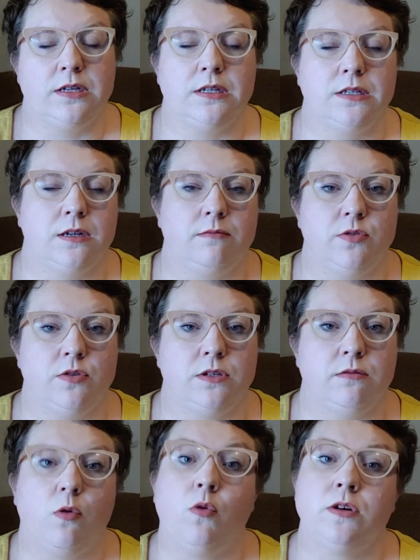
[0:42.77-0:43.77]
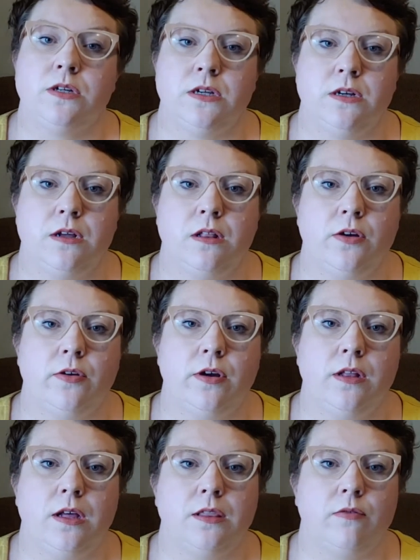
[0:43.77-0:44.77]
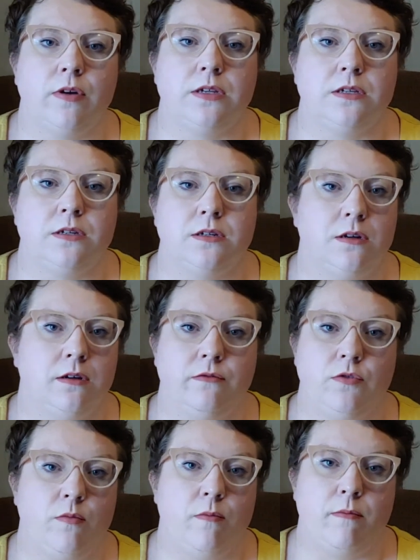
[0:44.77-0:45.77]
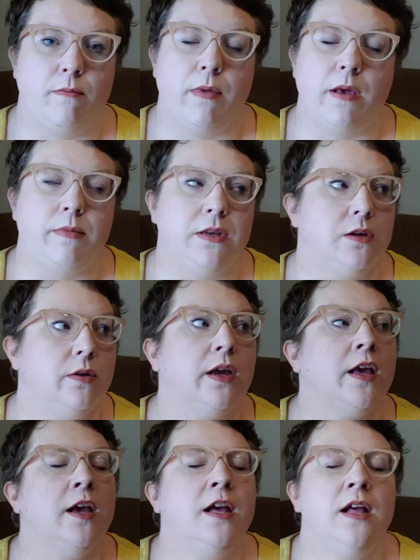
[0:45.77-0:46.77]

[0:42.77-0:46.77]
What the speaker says: since I'm doing some quarantine decluttering like the rest of you may be doing.